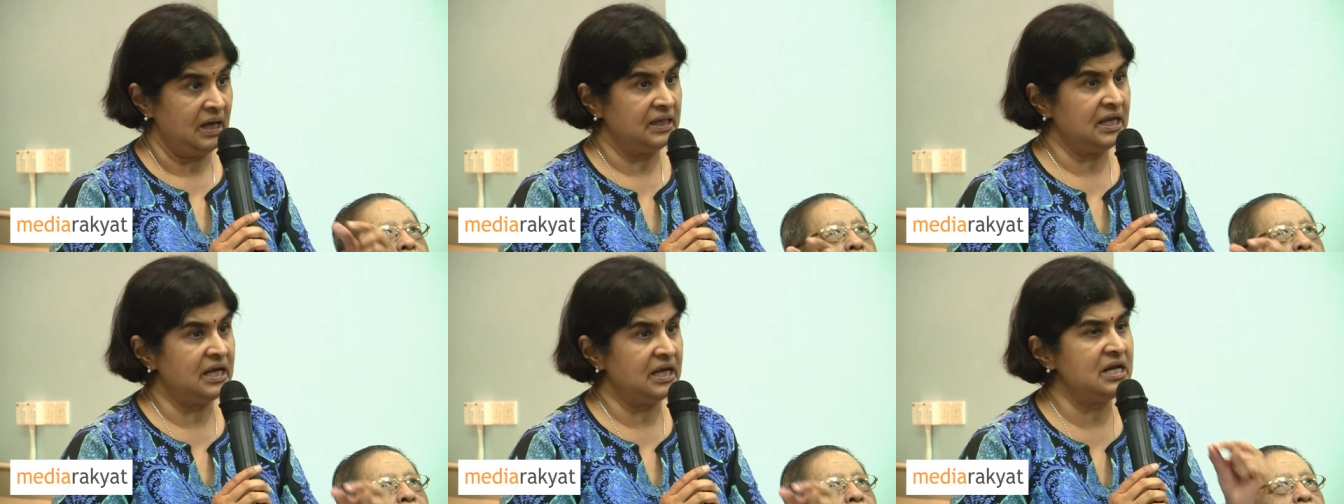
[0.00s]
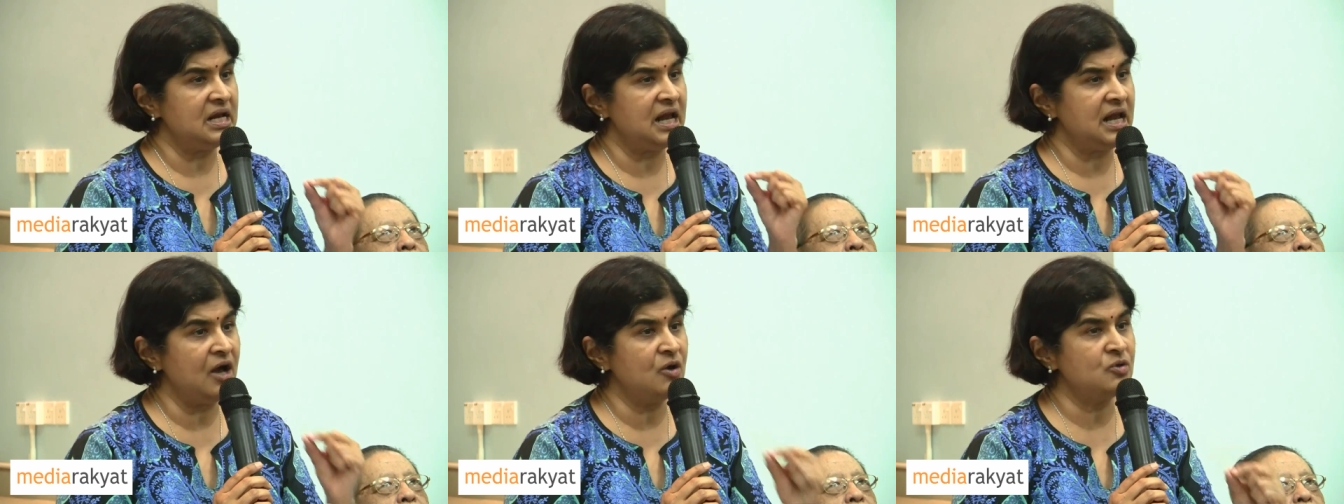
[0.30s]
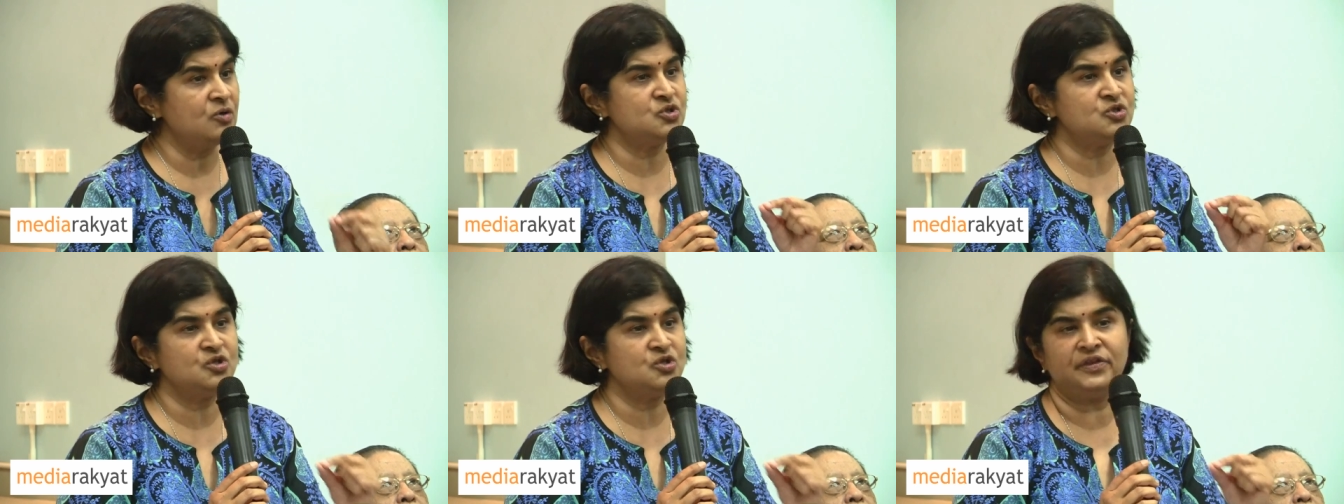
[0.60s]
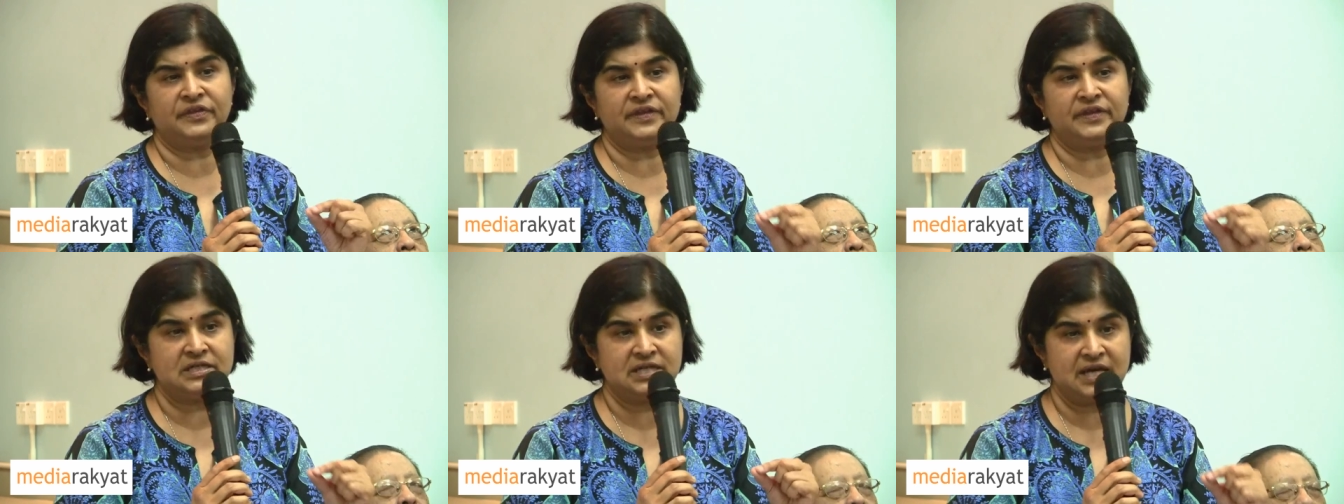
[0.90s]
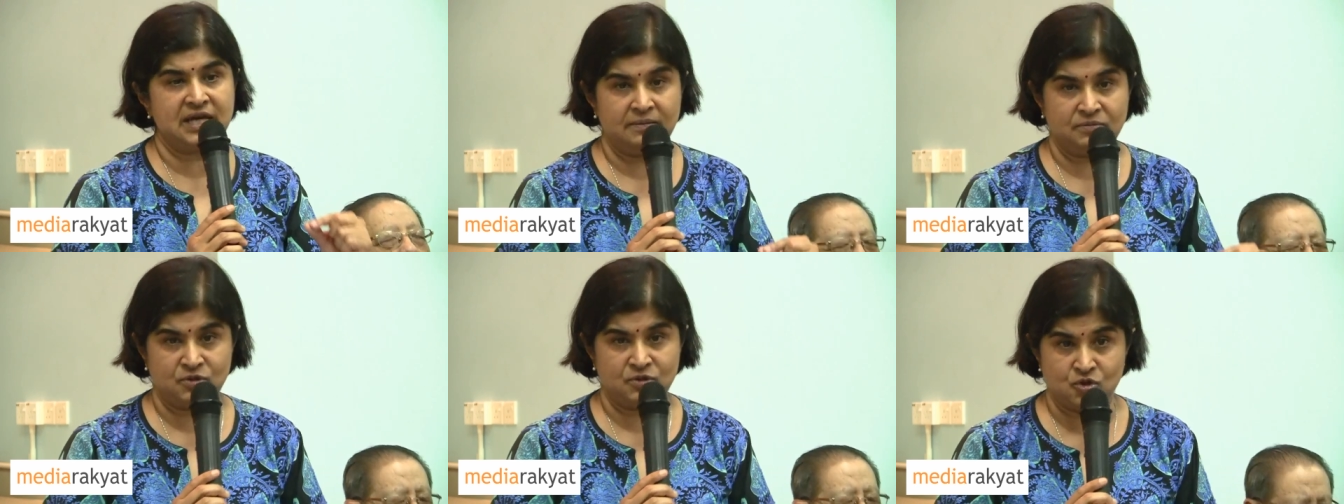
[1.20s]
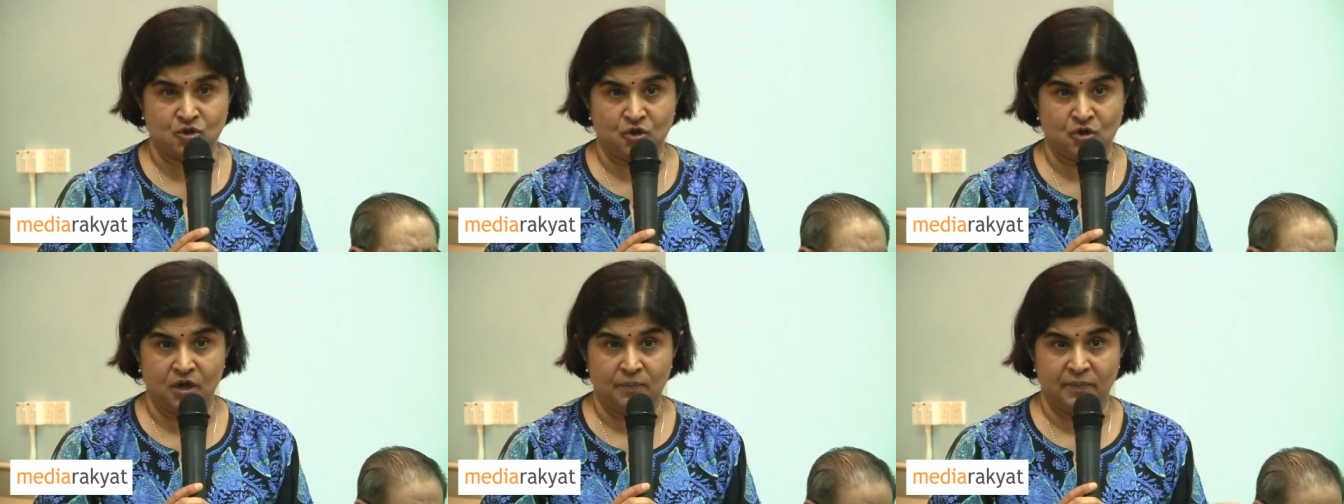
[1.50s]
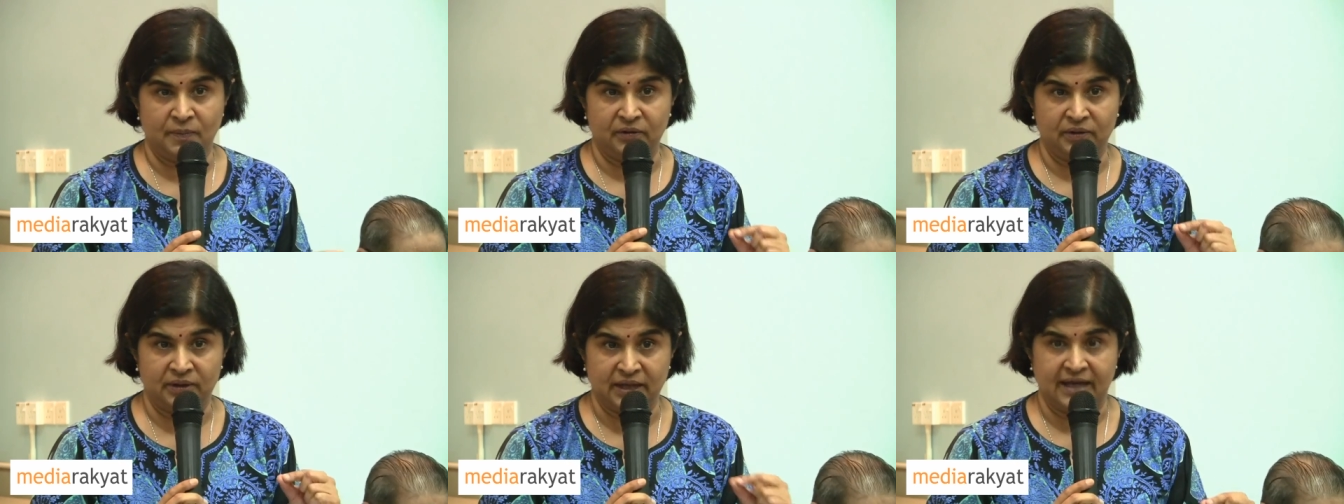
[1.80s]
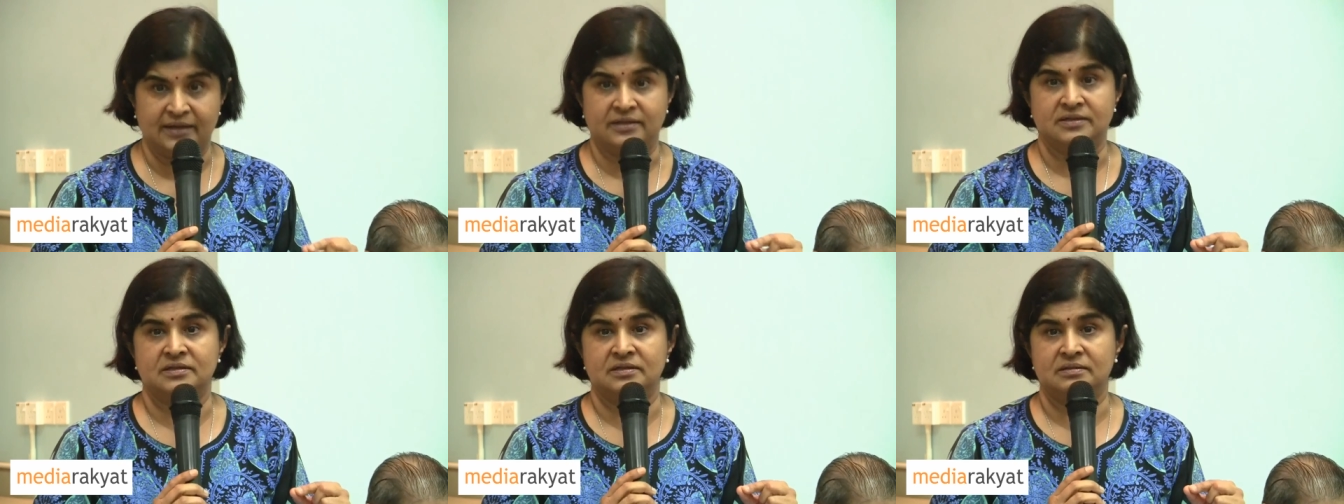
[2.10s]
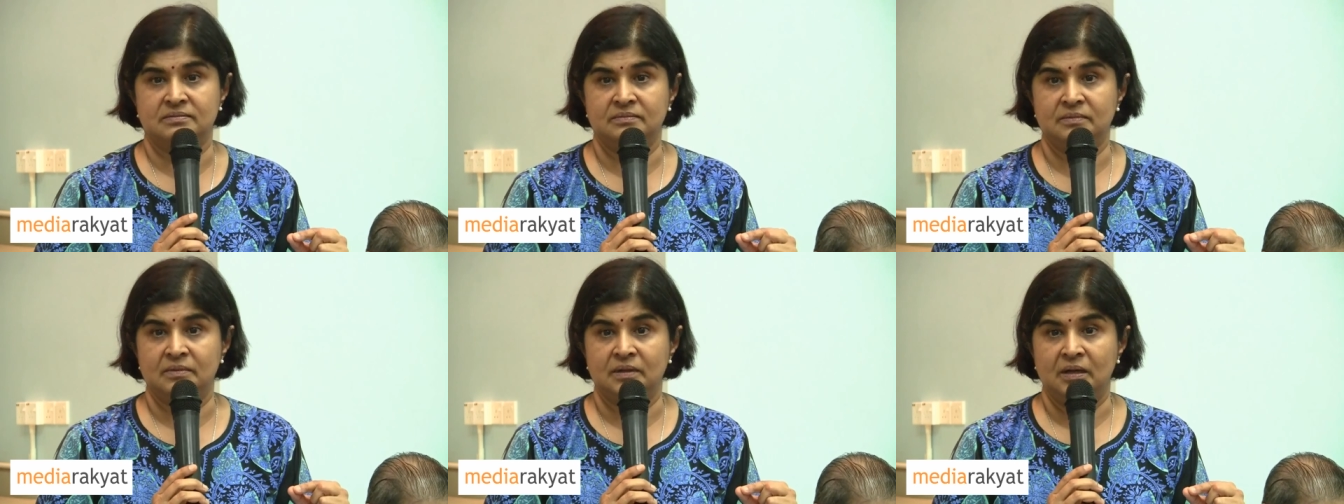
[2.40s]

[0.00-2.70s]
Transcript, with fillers: that now's not the time to talk about that.